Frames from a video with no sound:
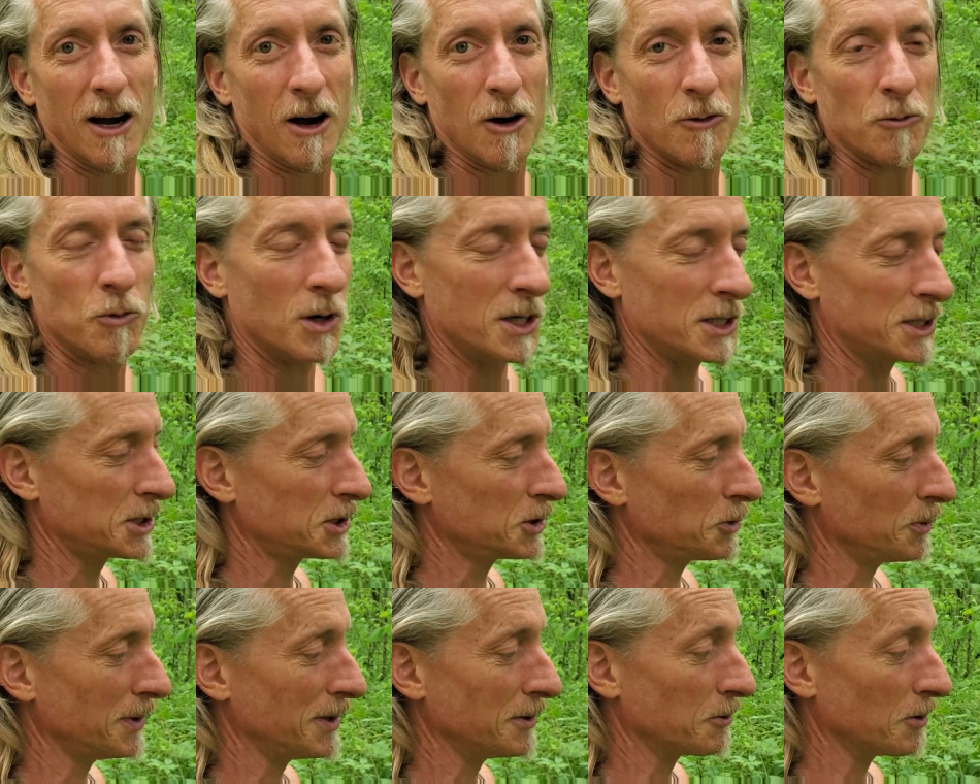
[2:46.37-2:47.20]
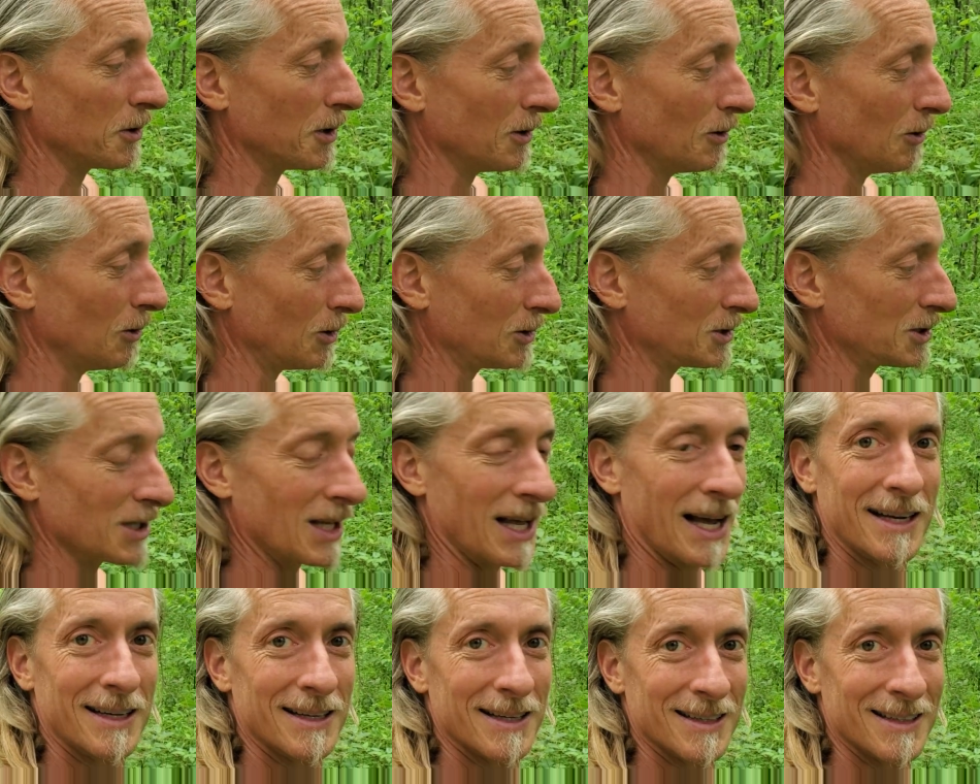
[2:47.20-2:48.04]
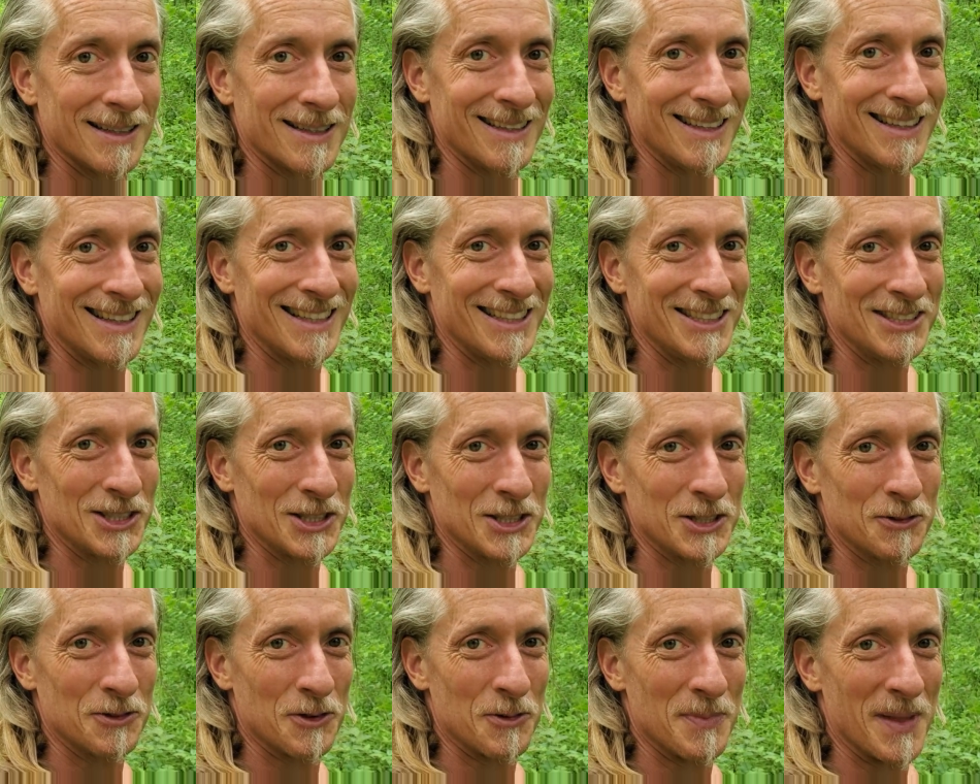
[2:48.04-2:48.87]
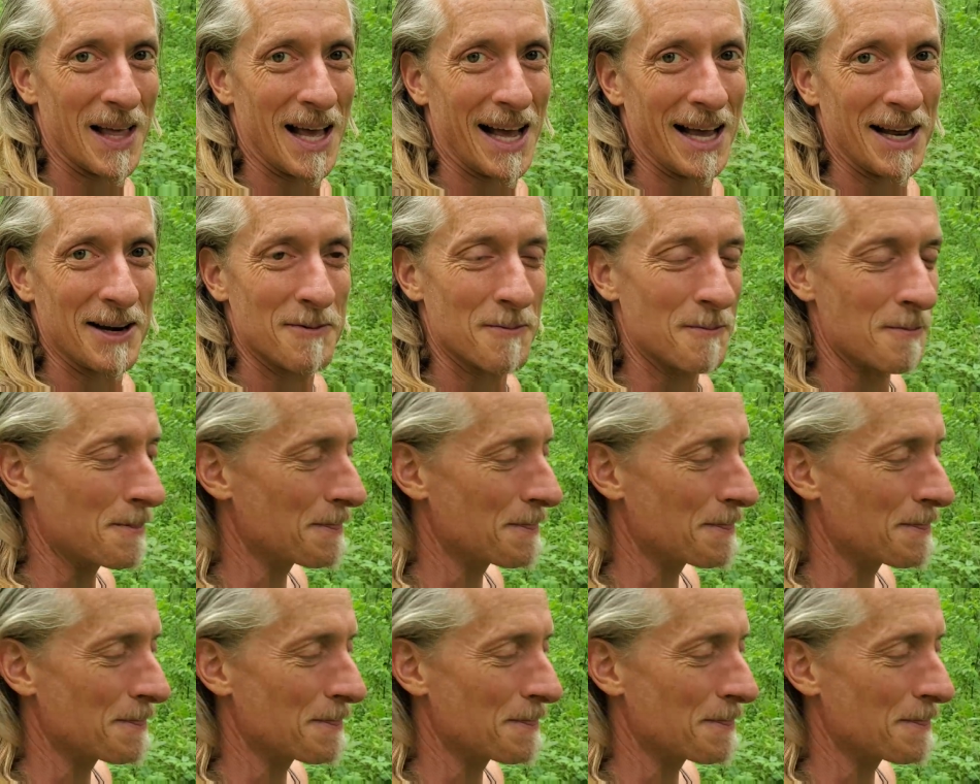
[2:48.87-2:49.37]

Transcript: of what sweet rut looks like just from that.